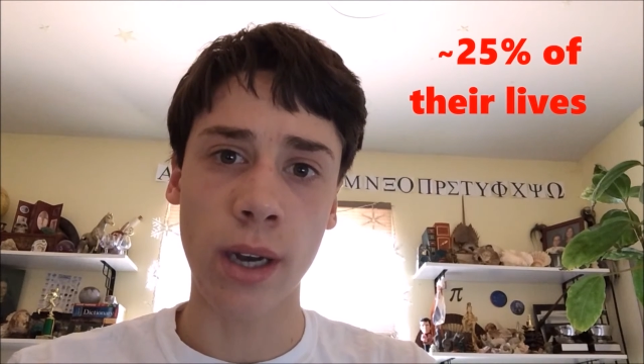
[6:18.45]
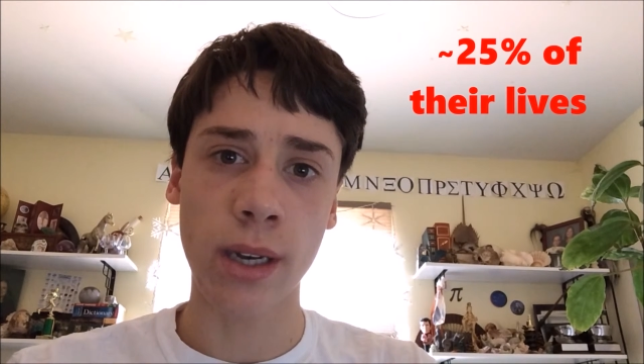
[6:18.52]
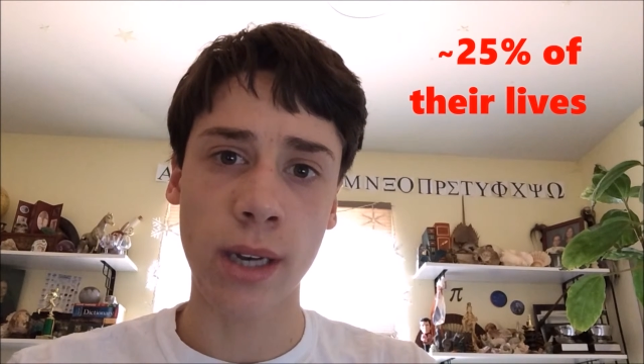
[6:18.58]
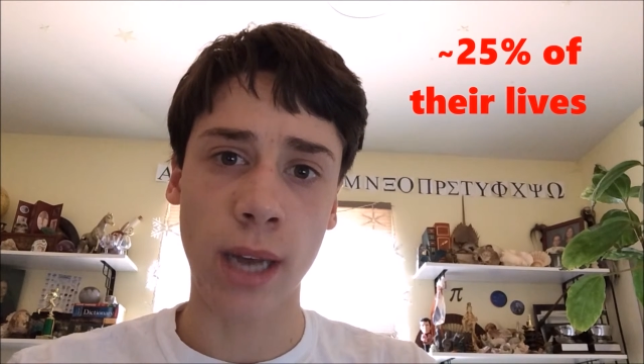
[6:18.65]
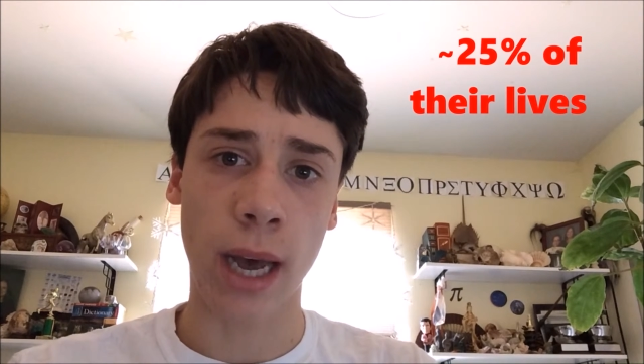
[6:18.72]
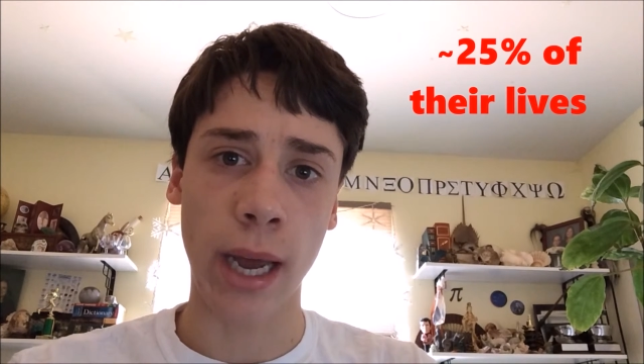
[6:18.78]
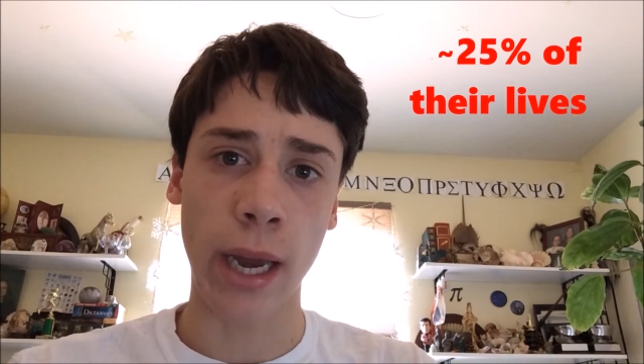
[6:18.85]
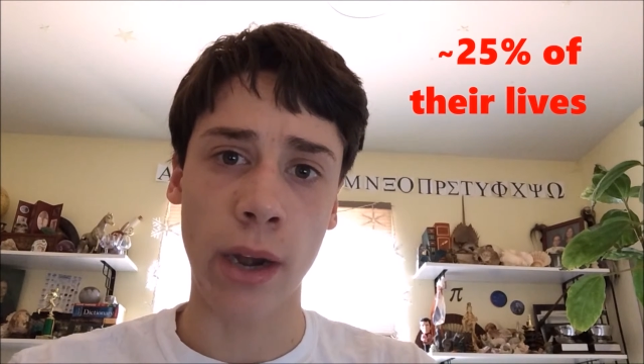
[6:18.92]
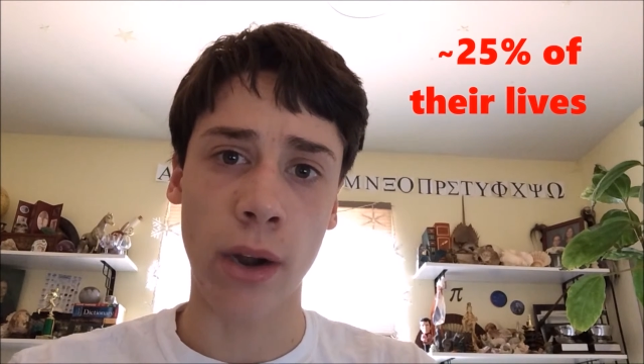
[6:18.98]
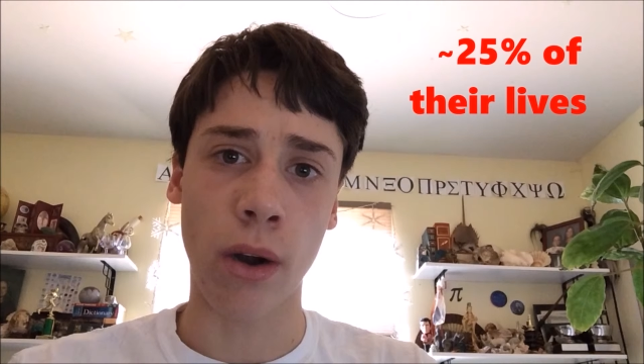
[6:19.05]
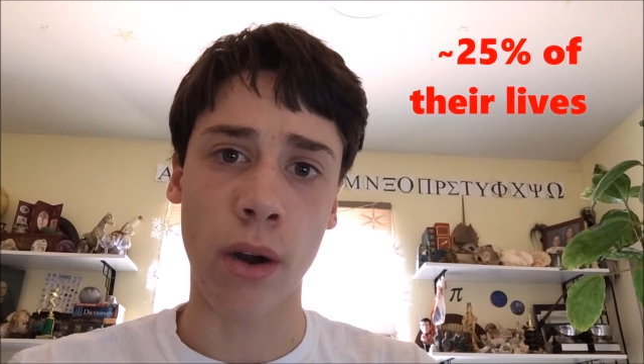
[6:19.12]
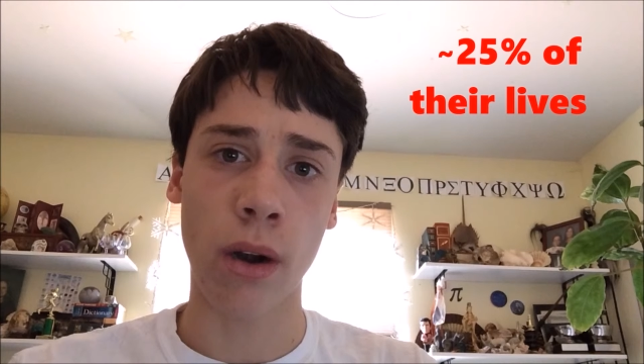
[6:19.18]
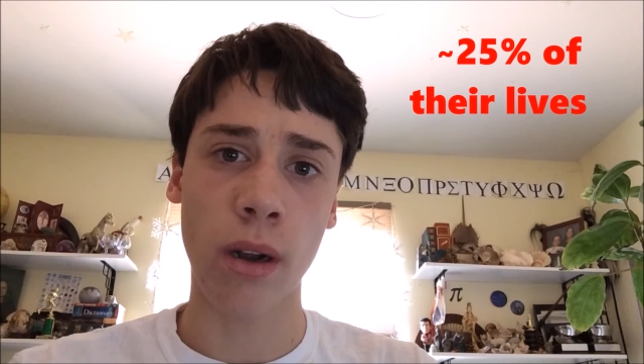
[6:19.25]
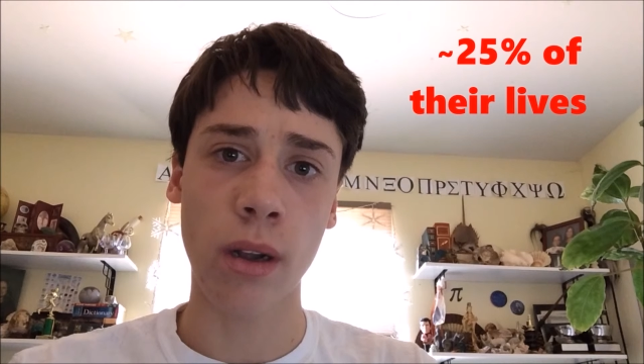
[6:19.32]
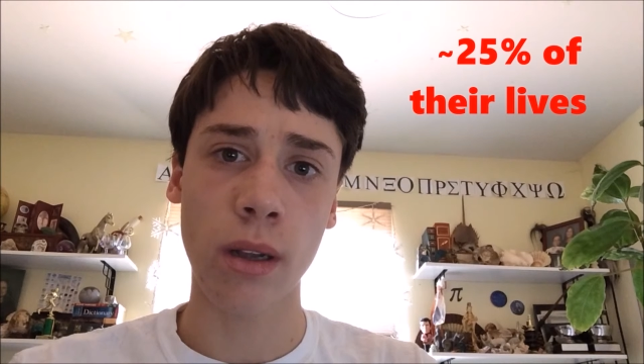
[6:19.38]
entire
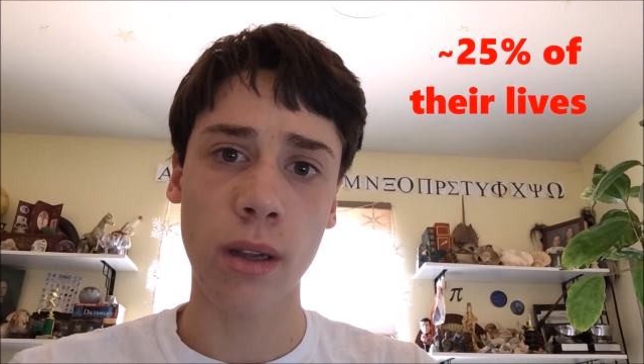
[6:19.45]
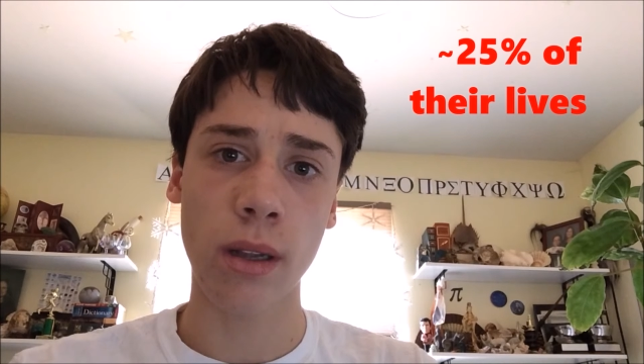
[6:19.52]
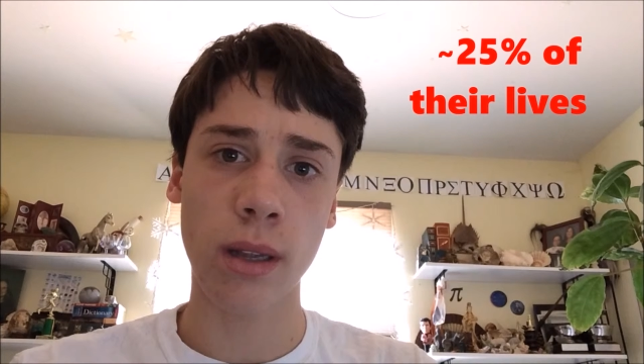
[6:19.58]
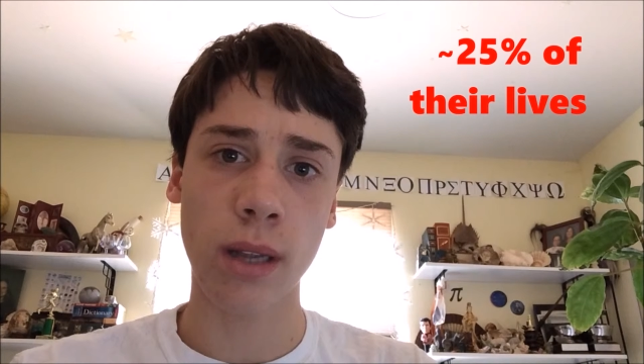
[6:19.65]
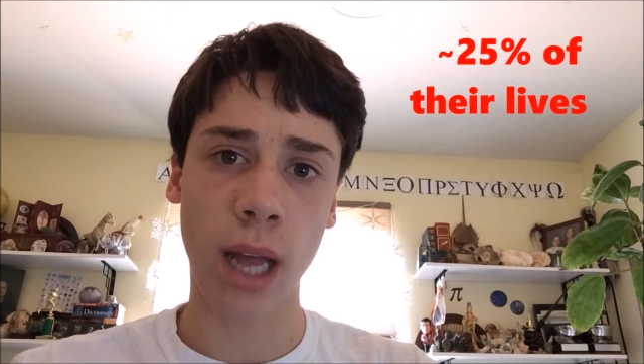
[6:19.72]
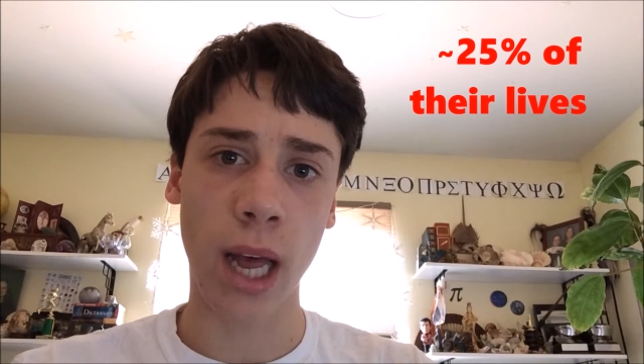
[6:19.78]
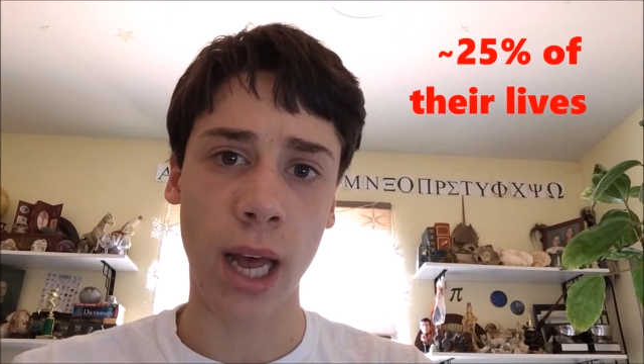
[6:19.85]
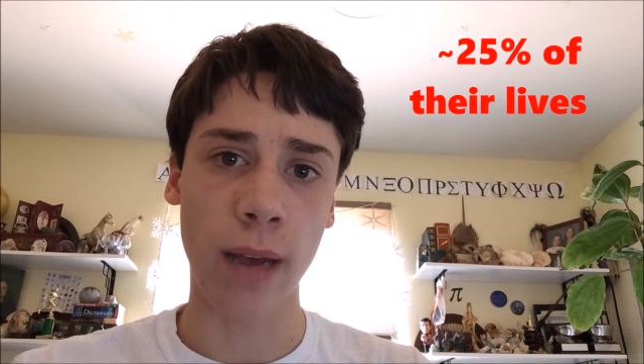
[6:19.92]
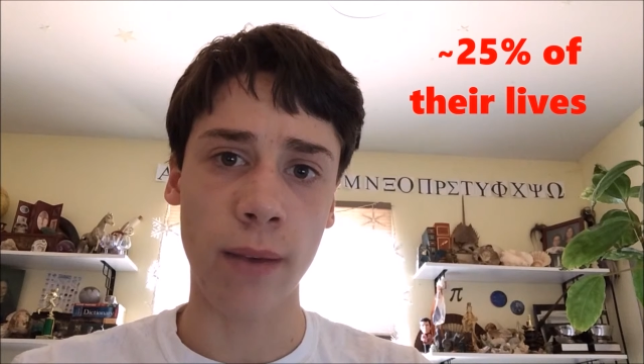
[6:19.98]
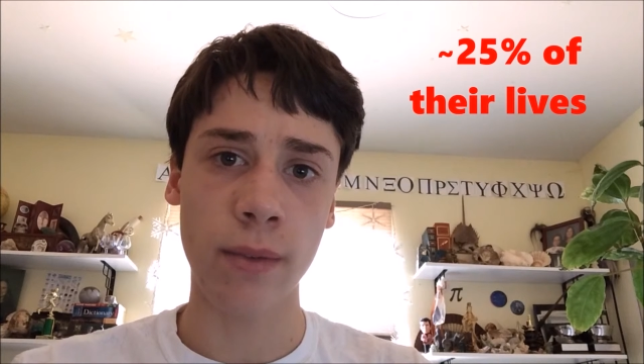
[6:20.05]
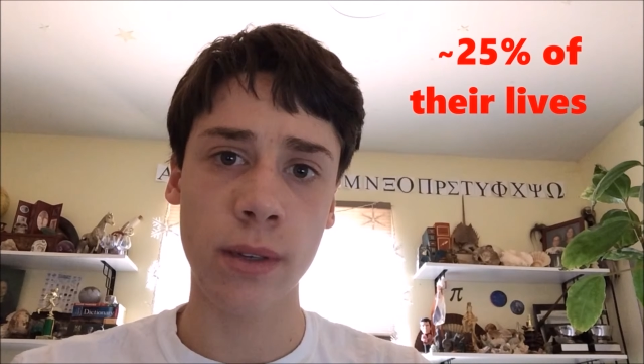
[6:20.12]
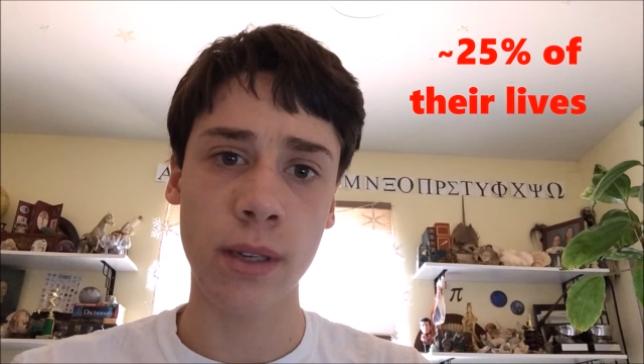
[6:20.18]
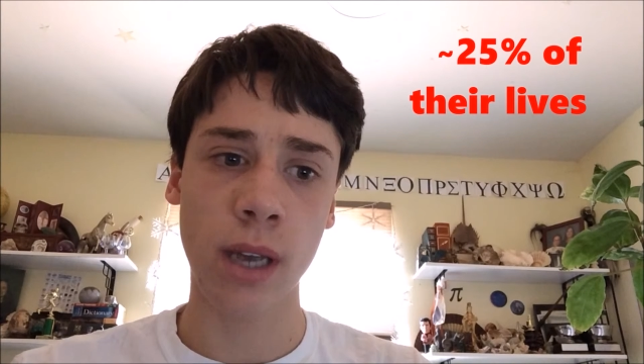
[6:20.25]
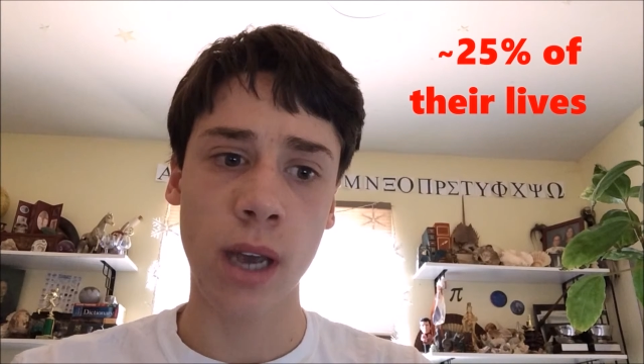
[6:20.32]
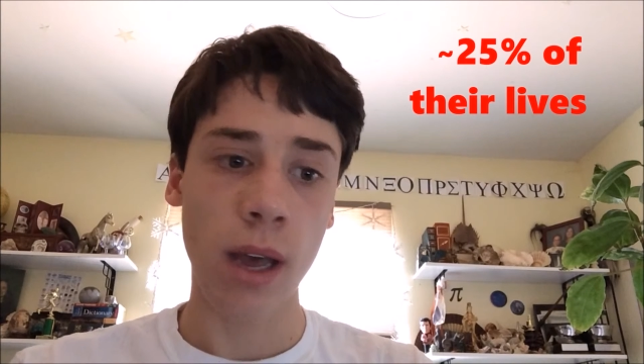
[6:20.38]

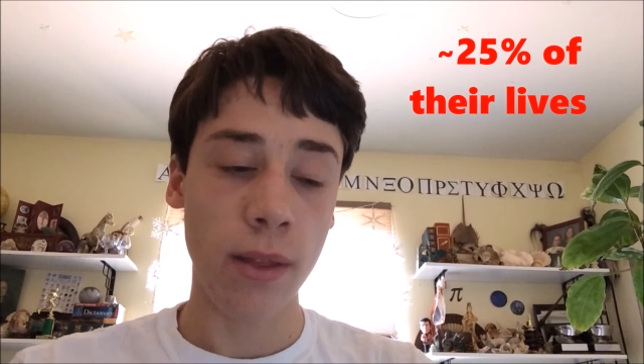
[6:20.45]
lives.